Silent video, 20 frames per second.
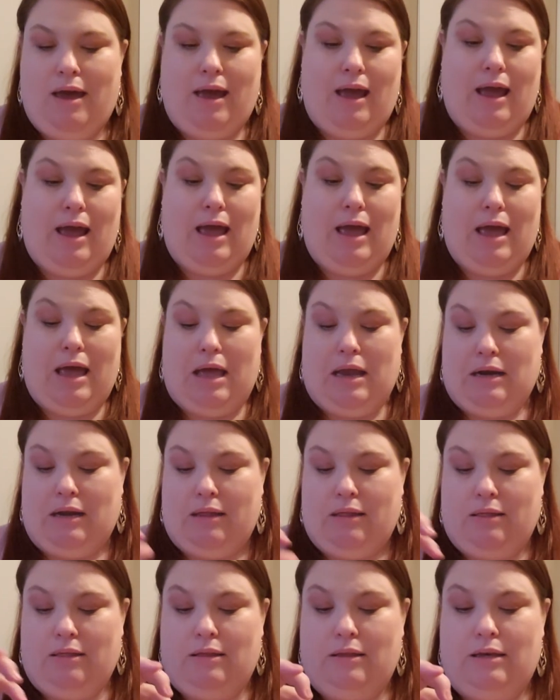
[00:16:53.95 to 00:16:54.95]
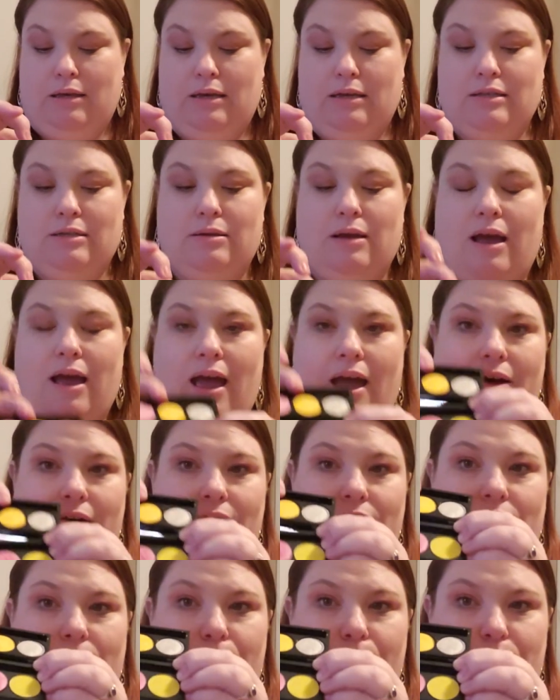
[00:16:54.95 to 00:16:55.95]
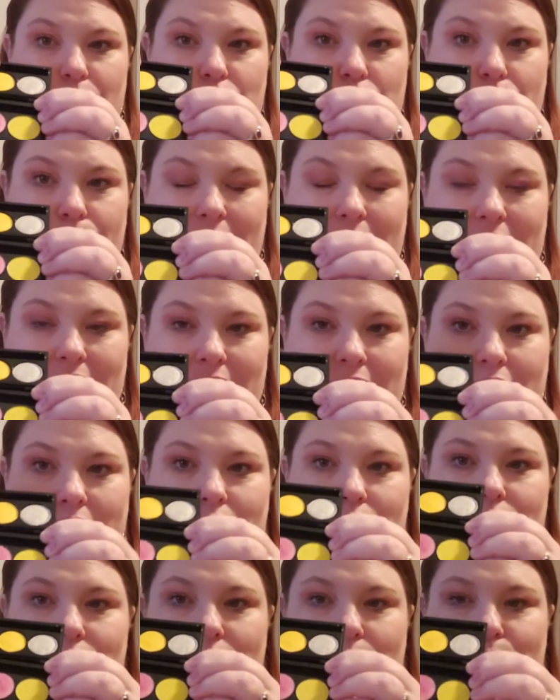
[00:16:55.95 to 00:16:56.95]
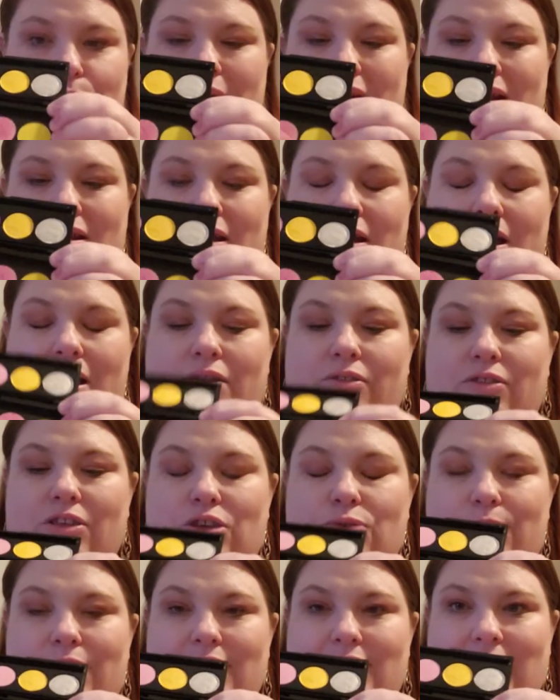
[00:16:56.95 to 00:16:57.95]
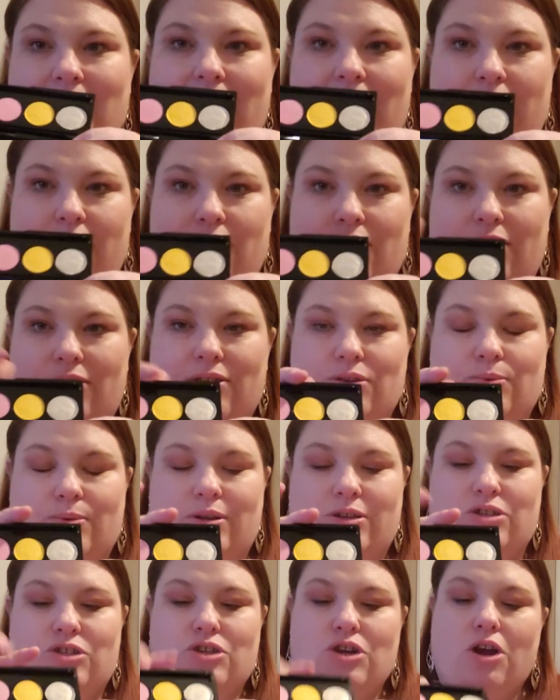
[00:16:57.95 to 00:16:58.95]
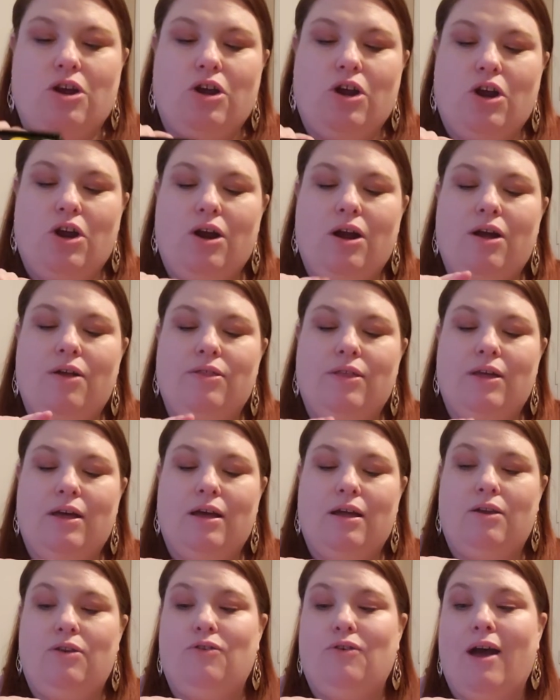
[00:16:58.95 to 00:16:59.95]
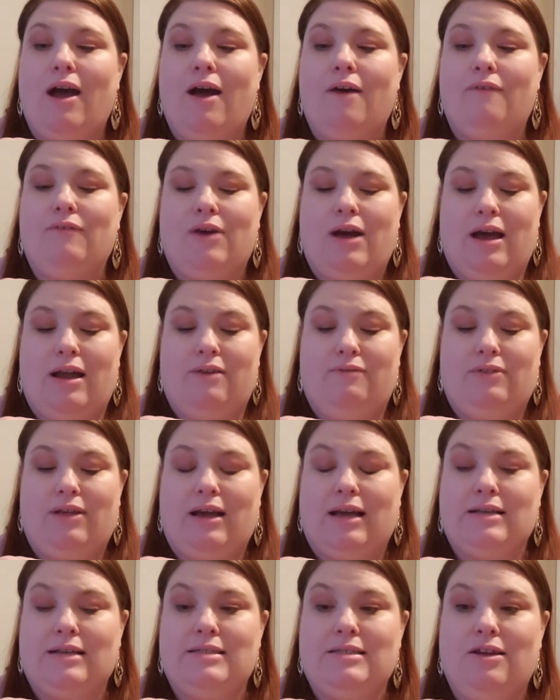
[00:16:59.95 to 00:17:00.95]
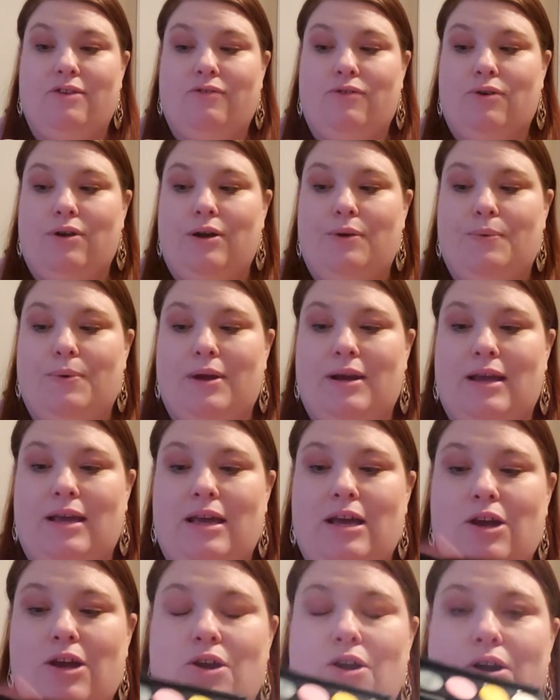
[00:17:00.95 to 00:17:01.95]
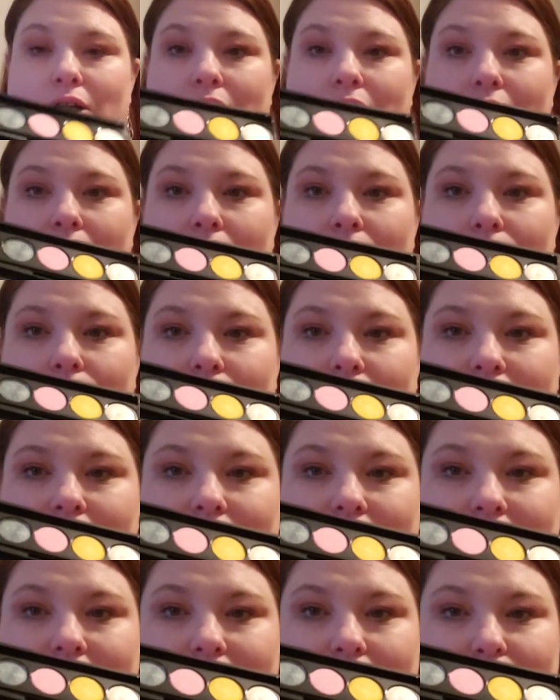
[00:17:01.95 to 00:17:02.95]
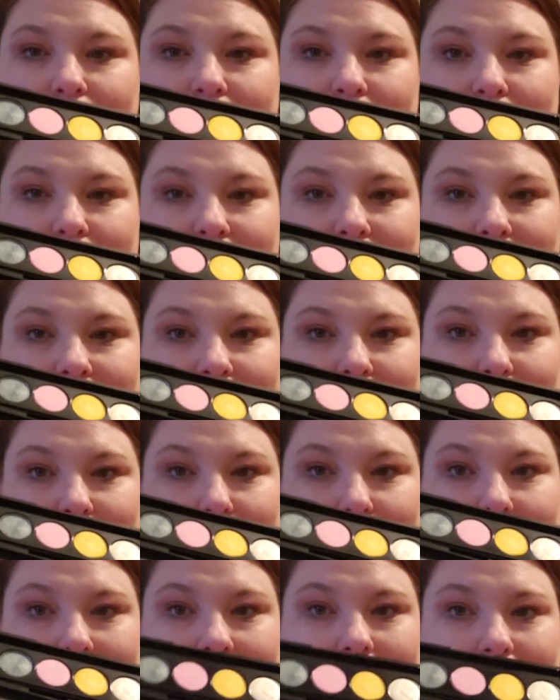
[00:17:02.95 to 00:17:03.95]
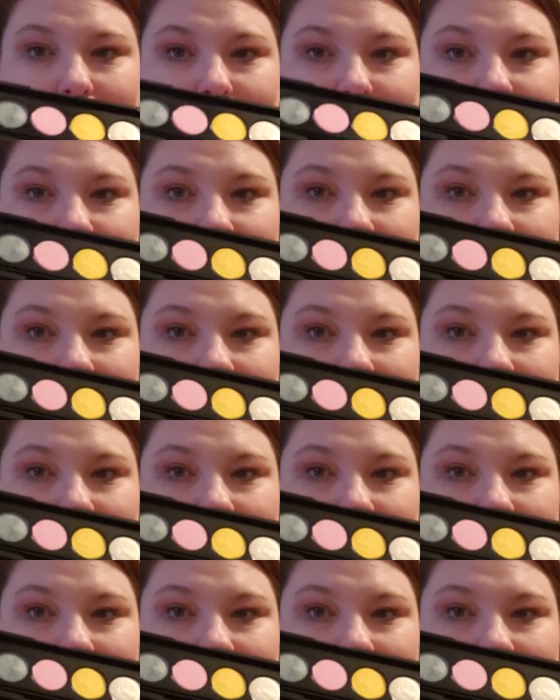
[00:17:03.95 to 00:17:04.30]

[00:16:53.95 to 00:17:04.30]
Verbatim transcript: And these have two matte yellows, but this one is lighter and this one is darker. And then you have kind of like a silvery one here, which is very similar to the silver one here.